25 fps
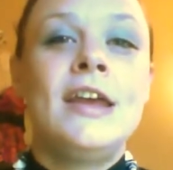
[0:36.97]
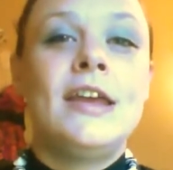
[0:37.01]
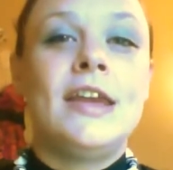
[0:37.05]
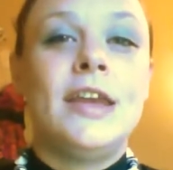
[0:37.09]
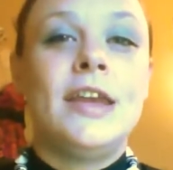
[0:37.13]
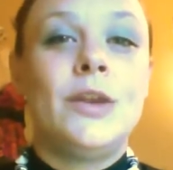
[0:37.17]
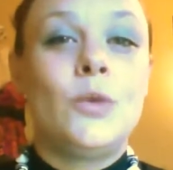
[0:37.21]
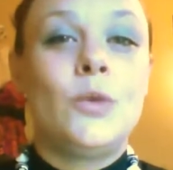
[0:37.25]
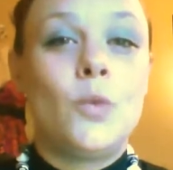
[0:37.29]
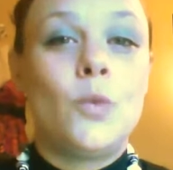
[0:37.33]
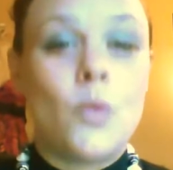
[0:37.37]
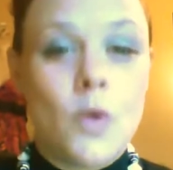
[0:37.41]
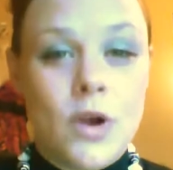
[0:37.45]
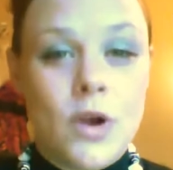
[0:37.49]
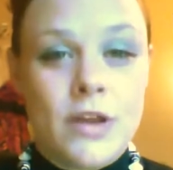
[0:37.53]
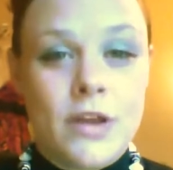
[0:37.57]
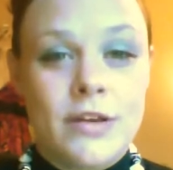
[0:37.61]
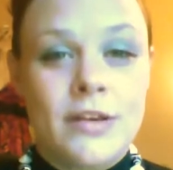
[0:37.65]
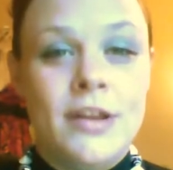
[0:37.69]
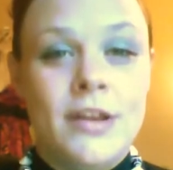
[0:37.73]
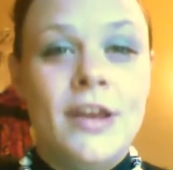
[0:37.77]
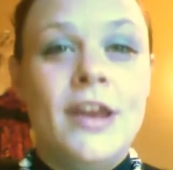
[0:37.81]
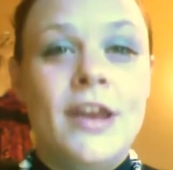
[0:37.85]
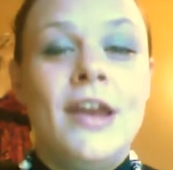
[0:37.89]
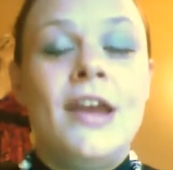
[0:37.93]
in
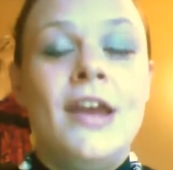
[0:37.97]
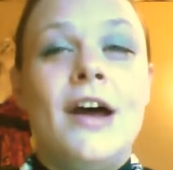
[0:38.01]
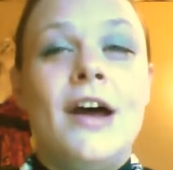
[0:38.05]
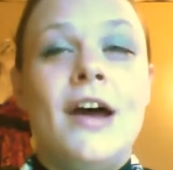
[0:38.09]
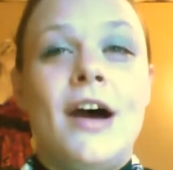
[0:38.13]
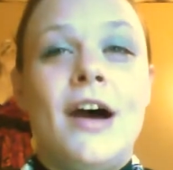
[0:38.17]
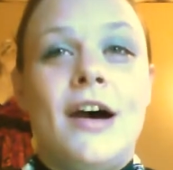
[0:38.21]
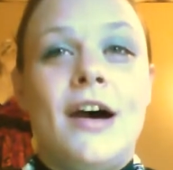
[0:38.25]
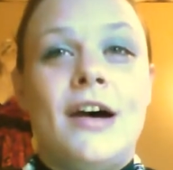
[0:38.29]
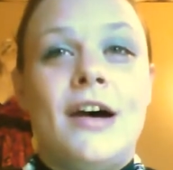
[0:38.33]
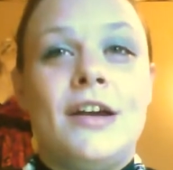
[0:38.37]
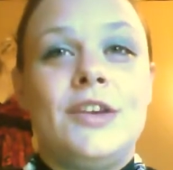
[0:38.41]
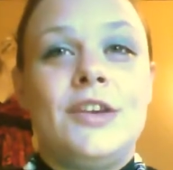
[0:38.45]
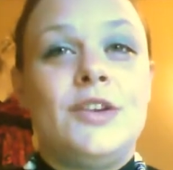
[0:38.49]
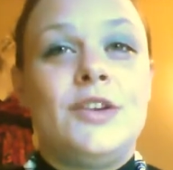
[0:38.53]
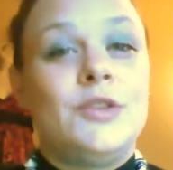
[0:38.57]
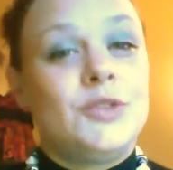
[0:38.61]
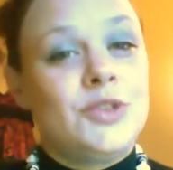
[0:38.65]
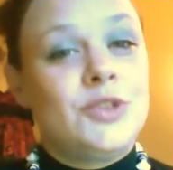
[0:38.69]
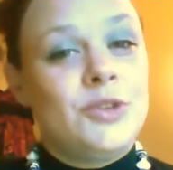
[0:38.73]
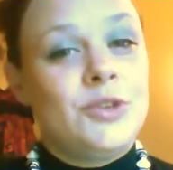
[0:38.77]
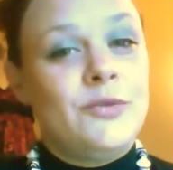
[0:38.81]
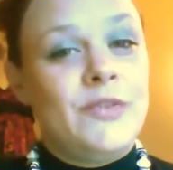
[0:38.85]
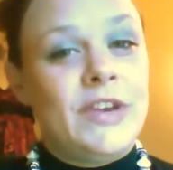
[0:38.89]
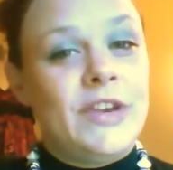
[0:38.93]
one
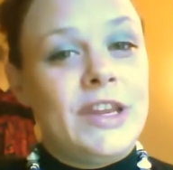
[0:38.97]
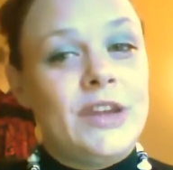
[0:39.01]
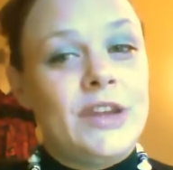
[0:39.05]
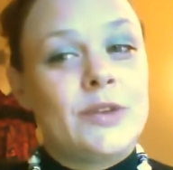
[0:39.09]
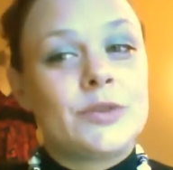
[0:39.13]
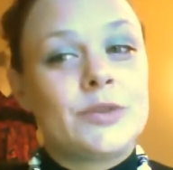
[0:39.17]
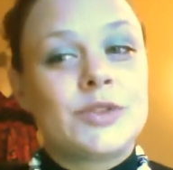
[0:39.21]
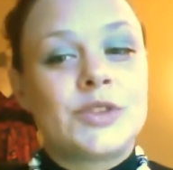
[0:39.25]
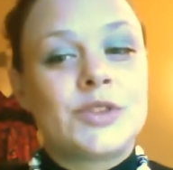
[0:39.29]
YouTube video.